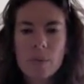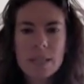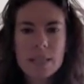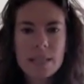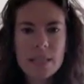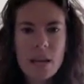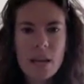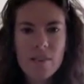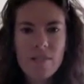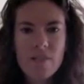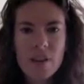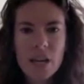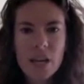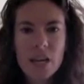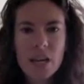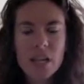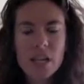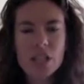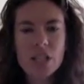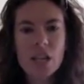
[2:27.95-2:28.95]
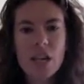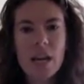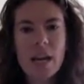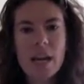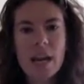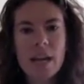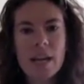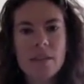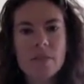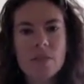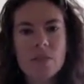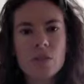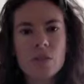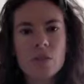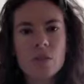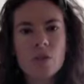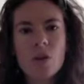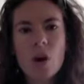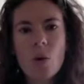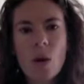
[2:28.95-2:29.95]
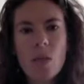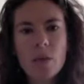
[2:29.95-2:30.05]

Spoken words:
be selfish and no,